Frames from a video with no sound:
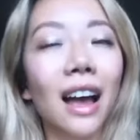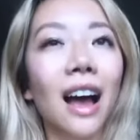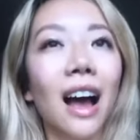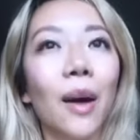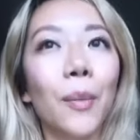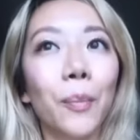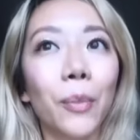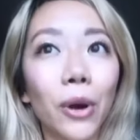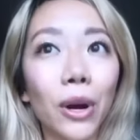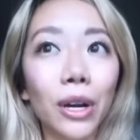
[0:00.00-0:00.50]

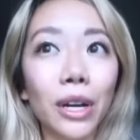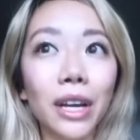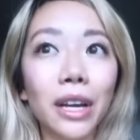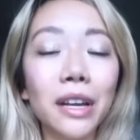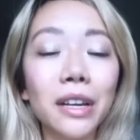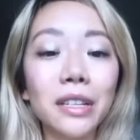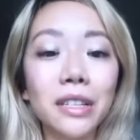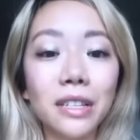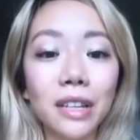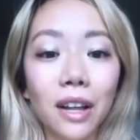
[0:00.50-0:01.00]

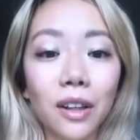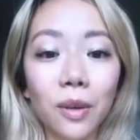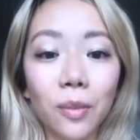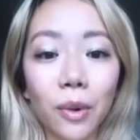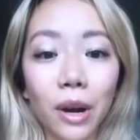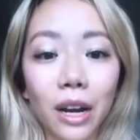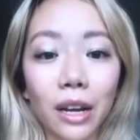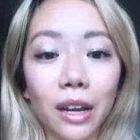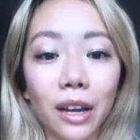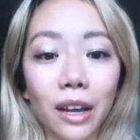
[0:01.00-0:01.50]
Byrdie is
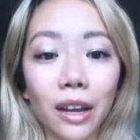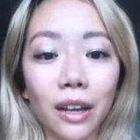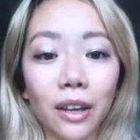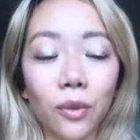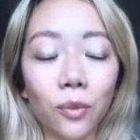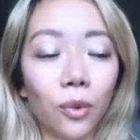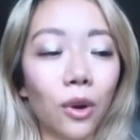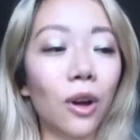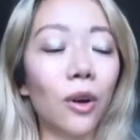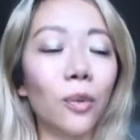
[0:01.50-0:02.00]
celebrating,
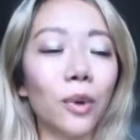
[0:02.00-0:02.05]
well,